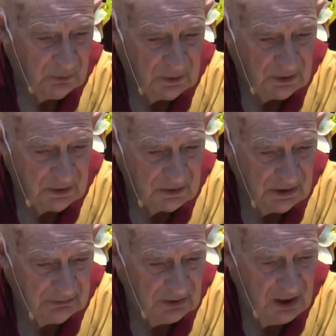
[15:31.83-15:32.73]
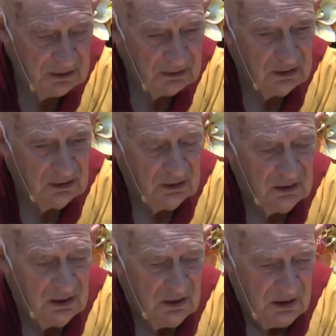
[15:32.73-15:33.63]
we dislike,
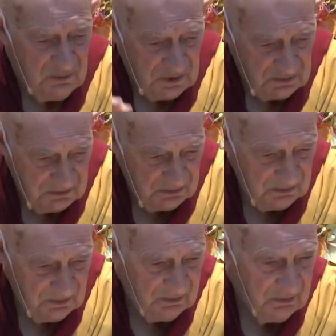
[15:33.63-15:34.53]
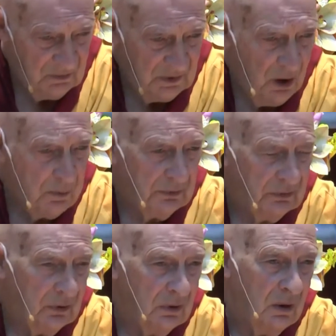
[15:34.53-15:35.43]
and the
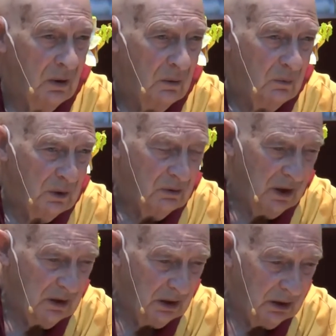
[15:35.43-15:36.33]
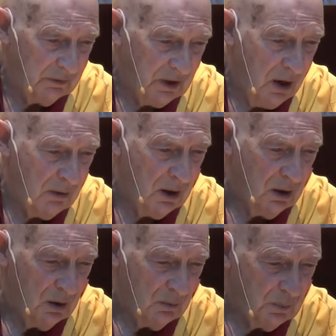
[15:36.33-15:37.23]
opposite. We create negative karma,
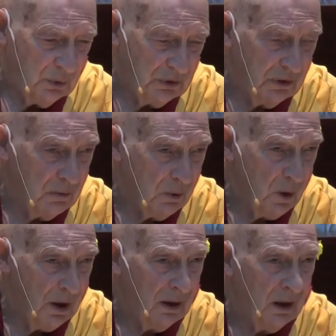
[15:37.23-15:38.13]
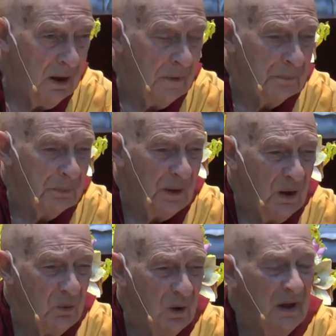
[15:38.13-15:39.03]
pushing them away.
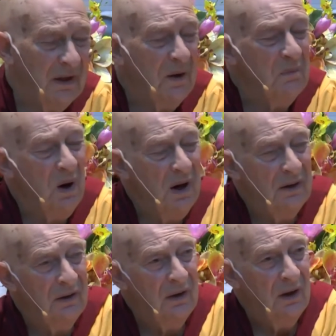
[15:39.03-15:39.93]
We let our mind